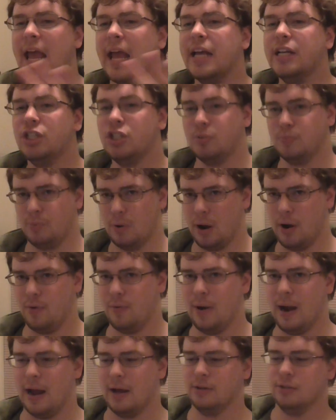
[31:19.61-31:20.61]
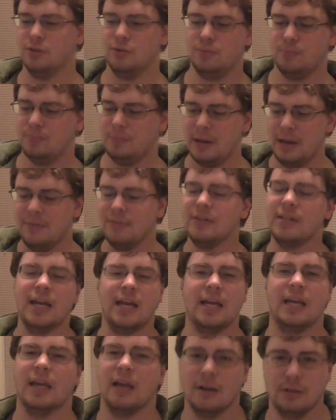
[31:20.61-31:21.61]
eggs spread around, so even
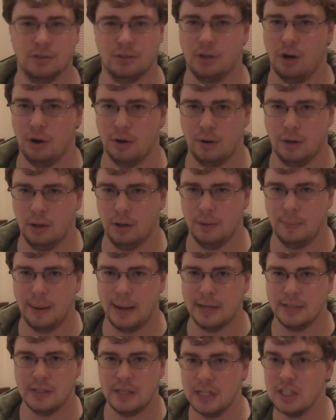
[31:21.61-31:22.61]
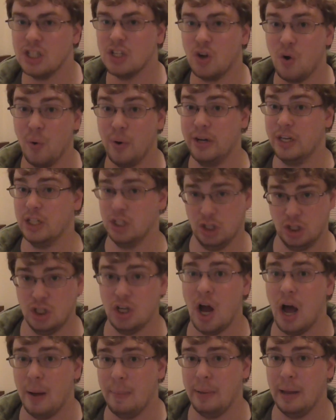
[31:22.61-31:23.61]
taking out Starkiller Base isn't going to
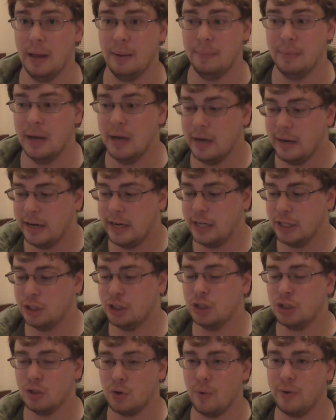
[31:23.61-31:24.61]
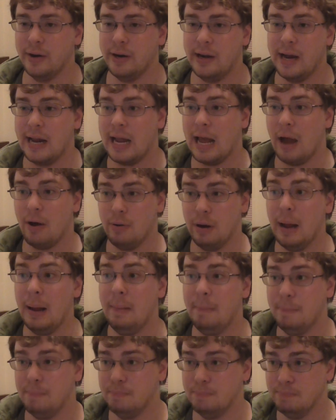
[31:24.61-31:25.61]
stop him. It's just going to take out
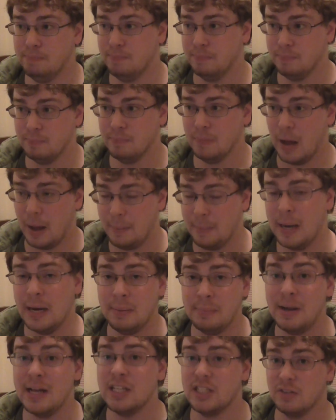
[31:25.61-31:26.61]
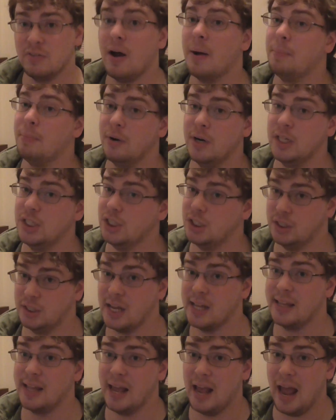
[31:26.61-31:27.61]
a main base of operations
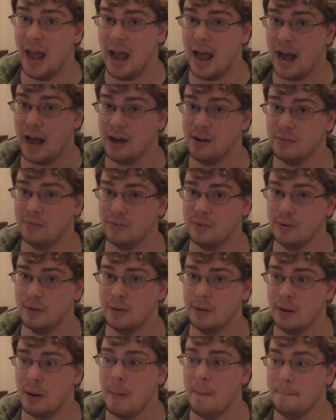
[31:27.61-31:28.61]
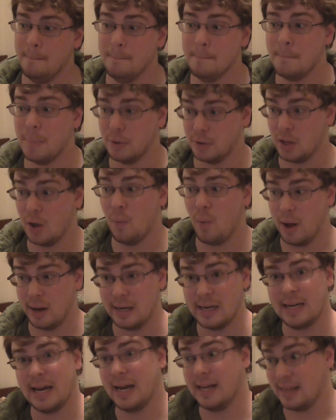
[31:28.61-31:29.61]
that they have. But they
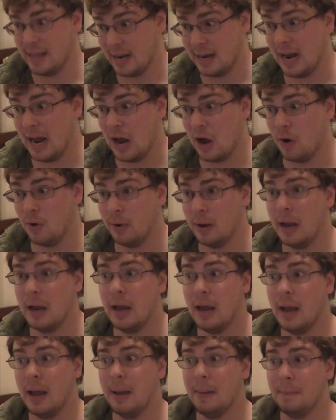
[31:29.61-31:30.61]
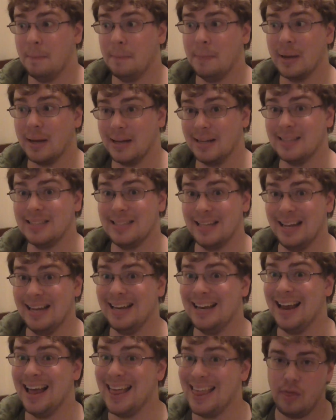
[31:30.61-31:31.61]
want to take that out, because
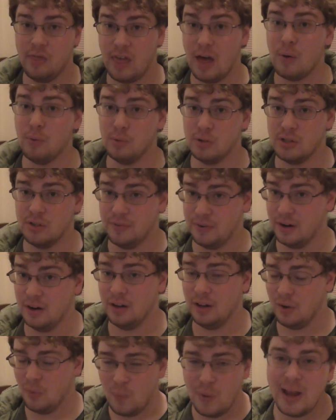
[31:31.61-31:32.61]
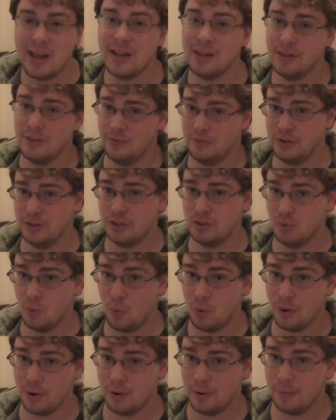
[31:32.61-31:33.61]
then that will severely weaken the First
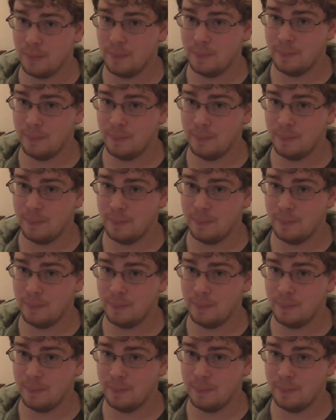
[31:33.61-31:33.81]
Order.